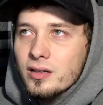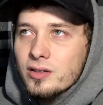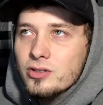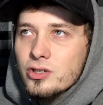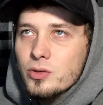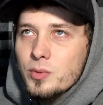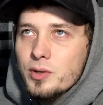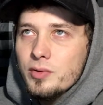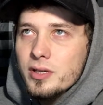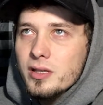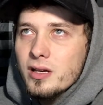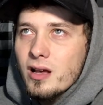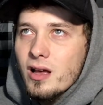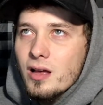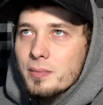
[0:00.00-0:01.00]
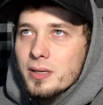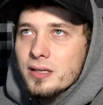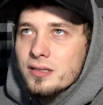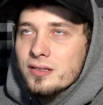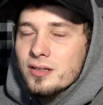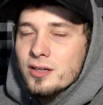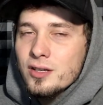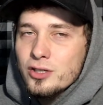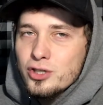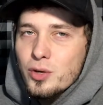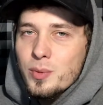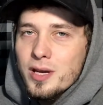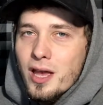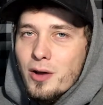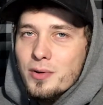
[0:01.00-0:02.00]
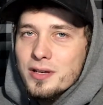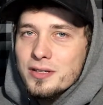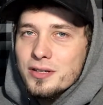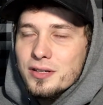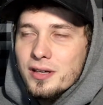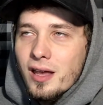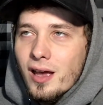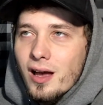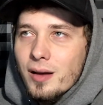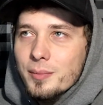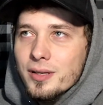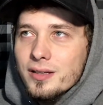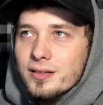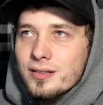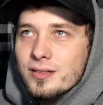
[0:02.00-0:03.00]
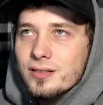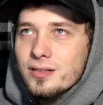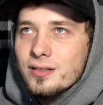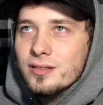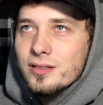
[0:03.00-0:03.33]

should we read the comments? Should we go into the comments?